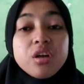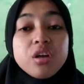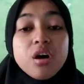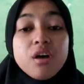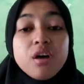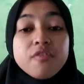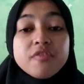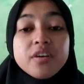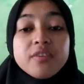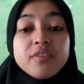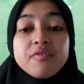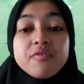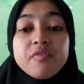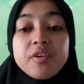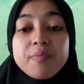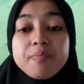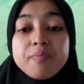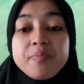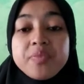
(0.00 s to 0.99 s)
of a
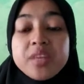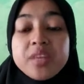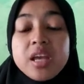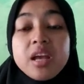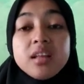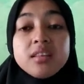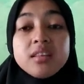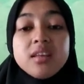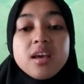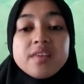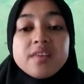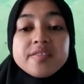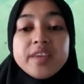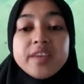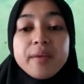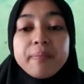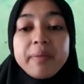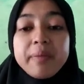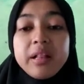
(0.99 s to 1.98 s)
verb. The
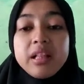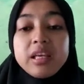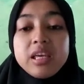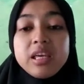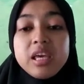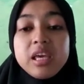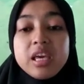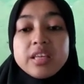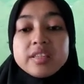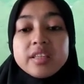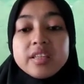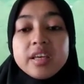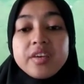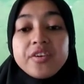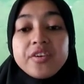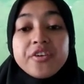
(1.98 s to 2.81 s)
example is